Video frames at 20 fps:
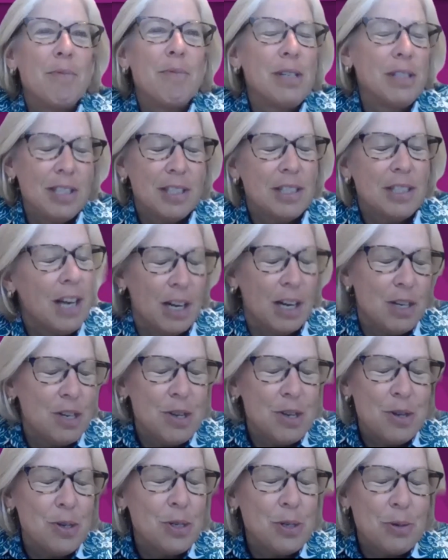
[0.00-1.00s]
This is an
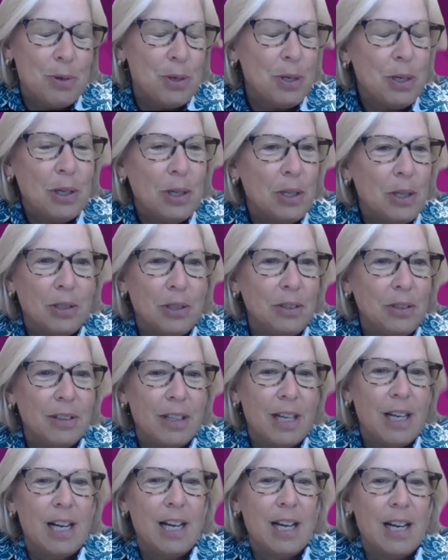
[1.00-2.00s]
unusual
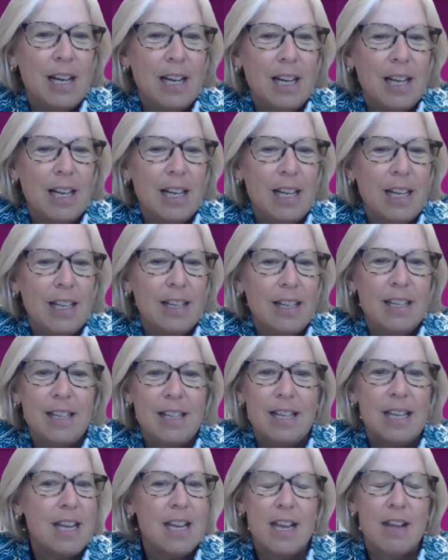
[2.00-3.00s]

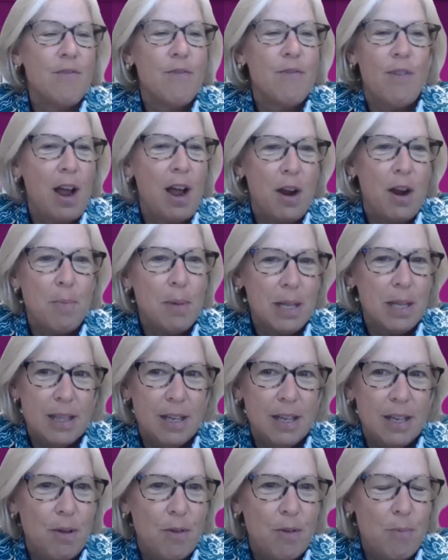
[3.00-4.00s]
environment
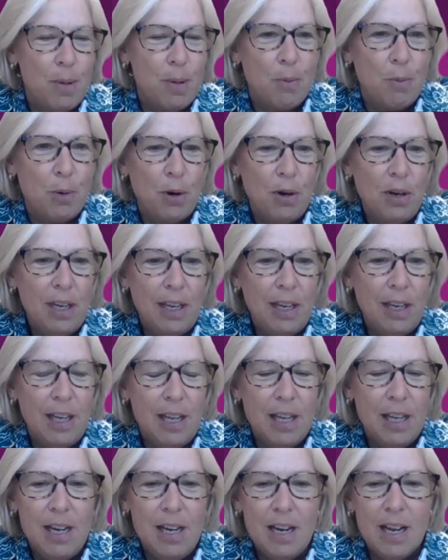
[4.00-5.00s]
that we've been working
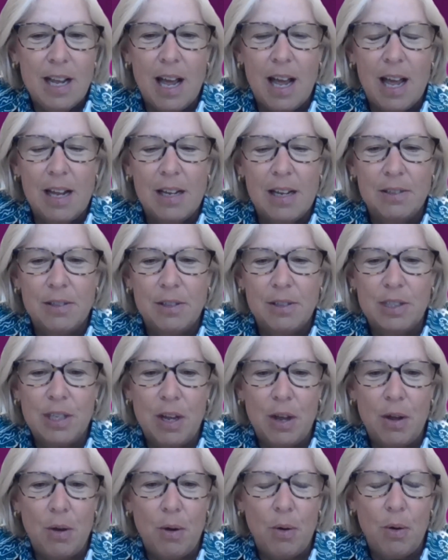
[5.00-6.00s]
in, and
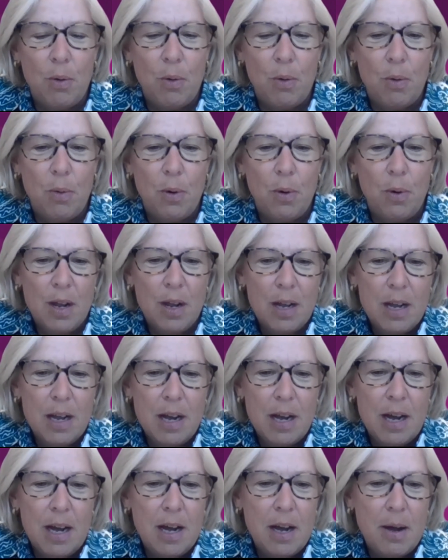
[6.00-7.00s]
so
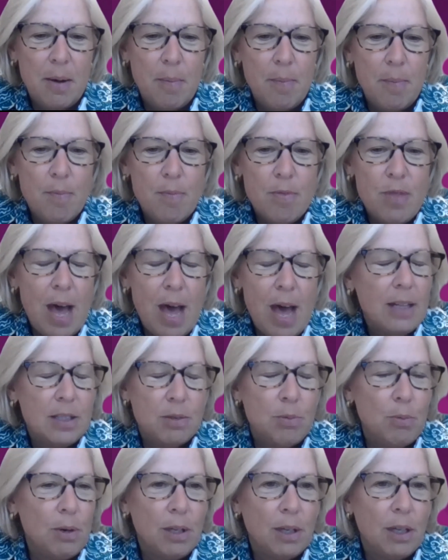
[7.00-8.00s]

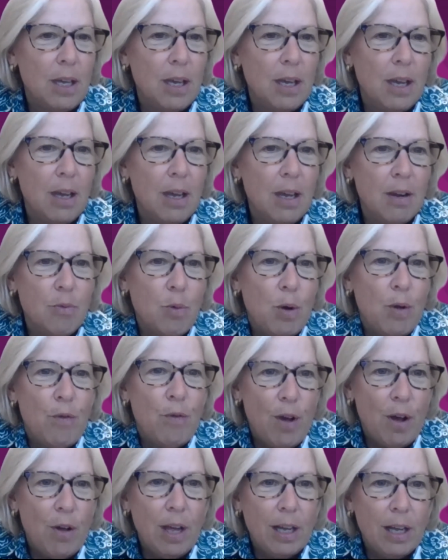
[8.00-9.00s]
that's really, we
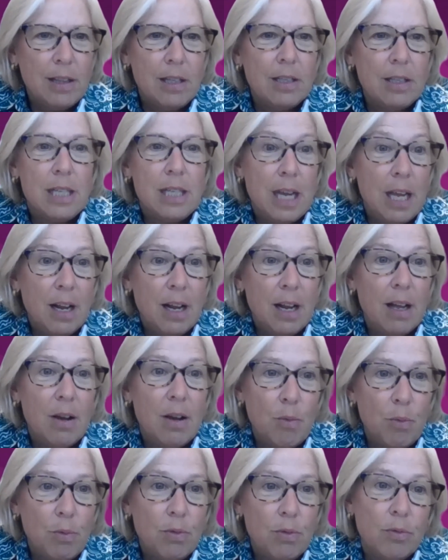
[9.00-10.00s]
felt like the
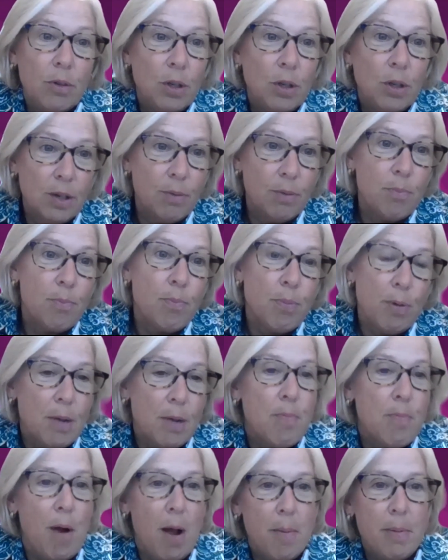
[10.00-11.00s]
data looked
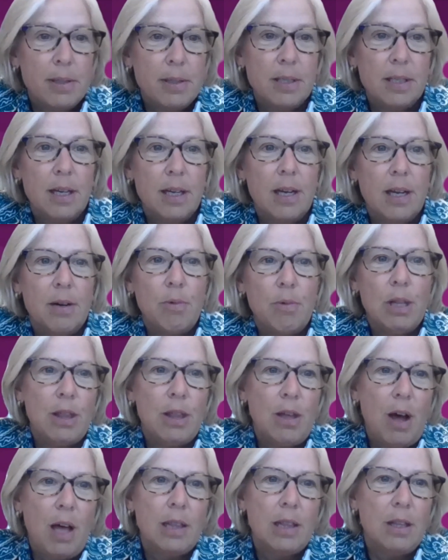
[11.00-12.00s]
pretty promising, and we
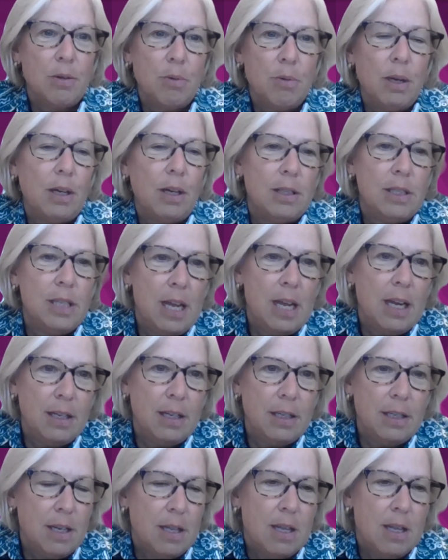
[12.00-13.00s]
thought that we could take
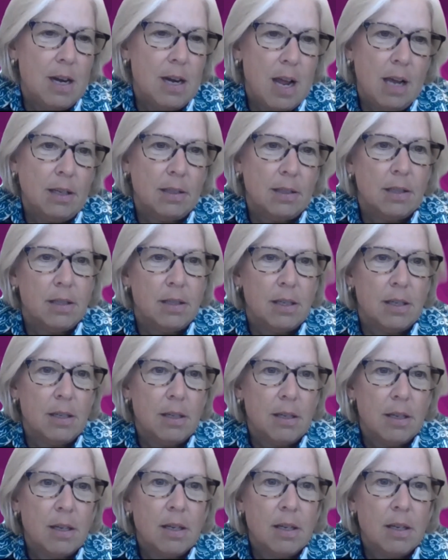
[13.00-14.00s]
it to the next
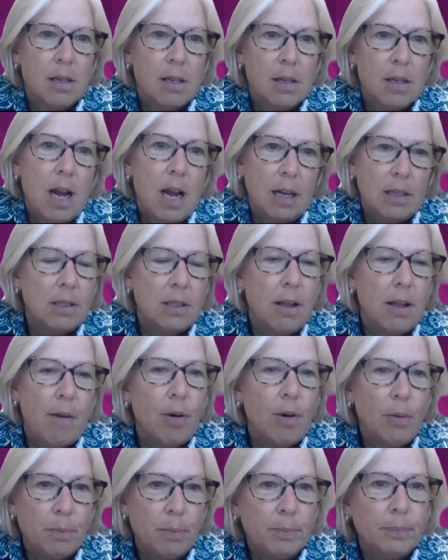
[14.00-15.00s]

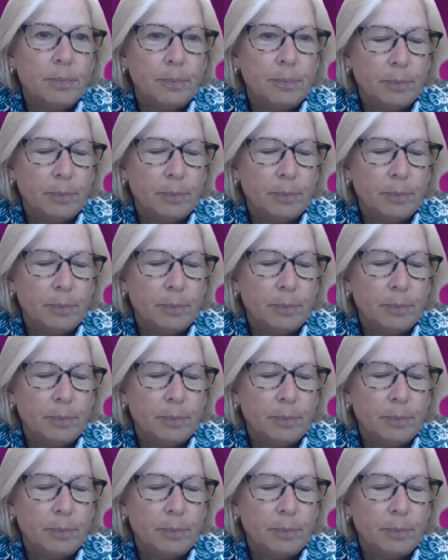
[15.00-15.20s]
level.